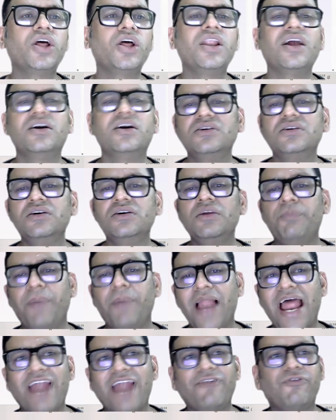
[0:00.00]
are other
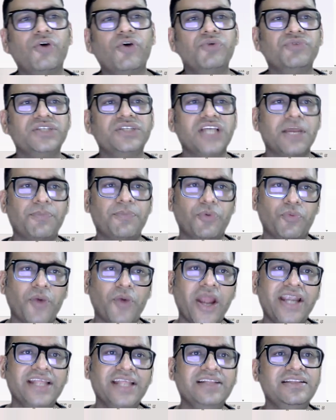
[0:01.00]
platforms which are
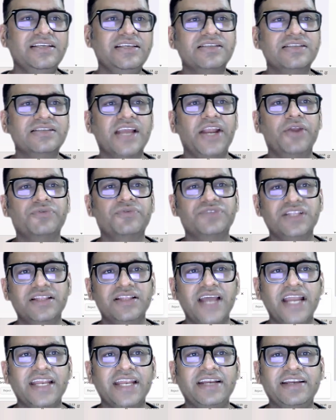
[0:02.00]
providing these kind of
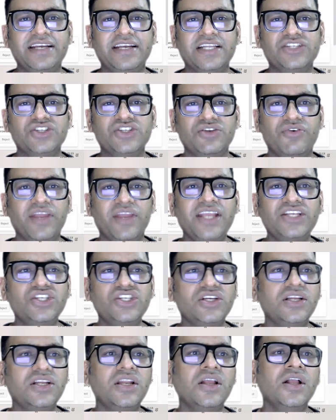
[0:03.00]
synthetic data
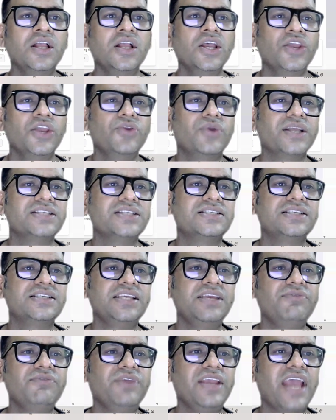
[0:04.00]
generation. You can
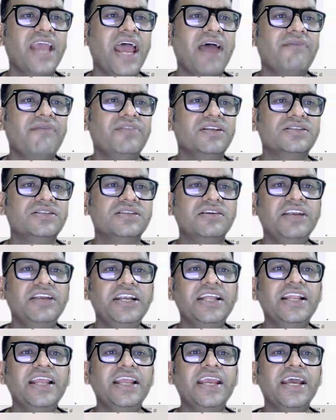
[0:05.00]
see we have this
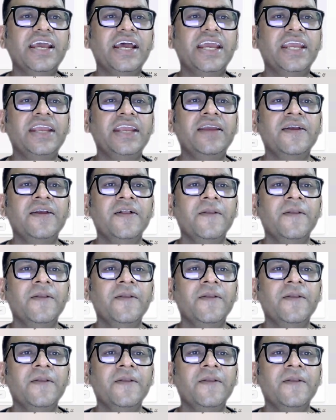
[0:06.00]
Beetle AI,